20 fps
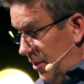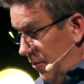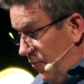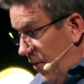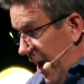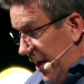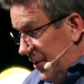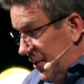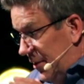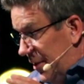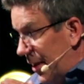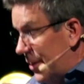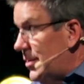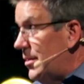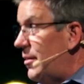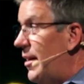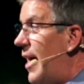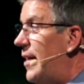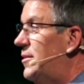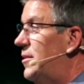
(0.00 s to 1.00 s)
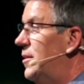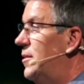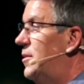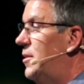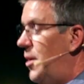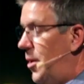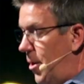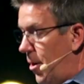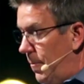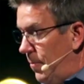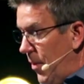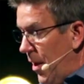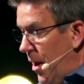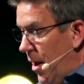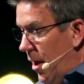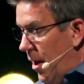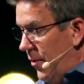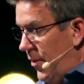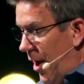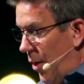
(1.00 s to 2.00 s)
in fact, six lessons here
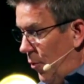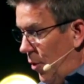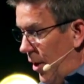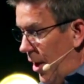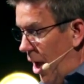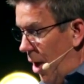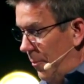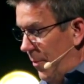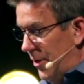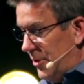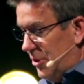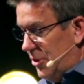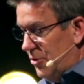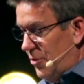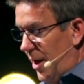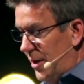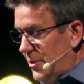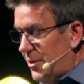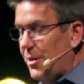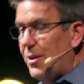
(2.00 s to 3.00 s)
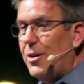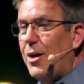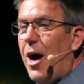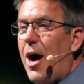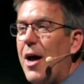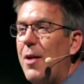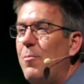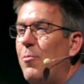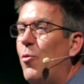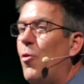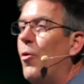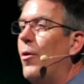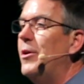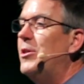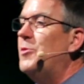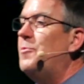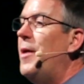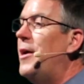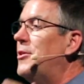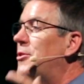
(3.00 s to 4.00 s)
that will help us trust God more,
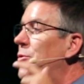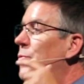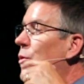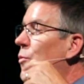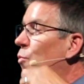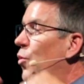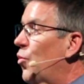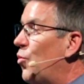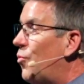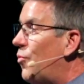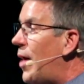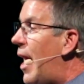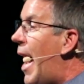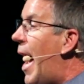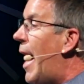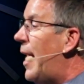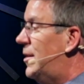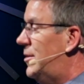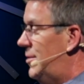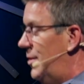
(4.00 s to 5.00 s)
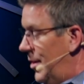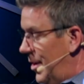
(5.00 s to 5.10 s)
especially when we're racked